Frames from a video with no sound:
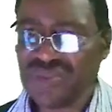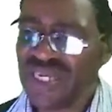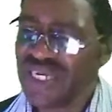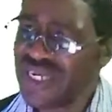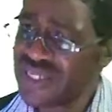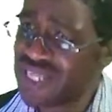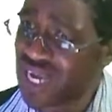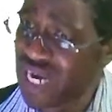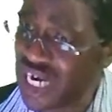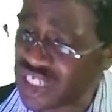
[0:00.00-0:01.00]
is the
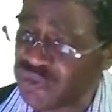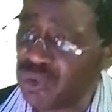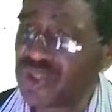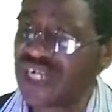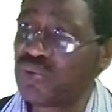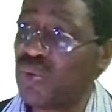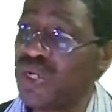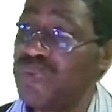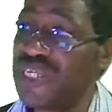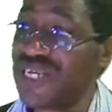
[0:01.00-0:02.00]
cash flow that will
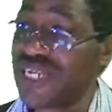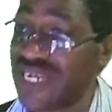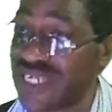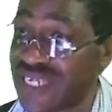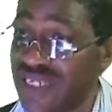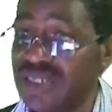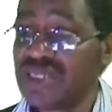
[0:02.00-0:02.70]
be generated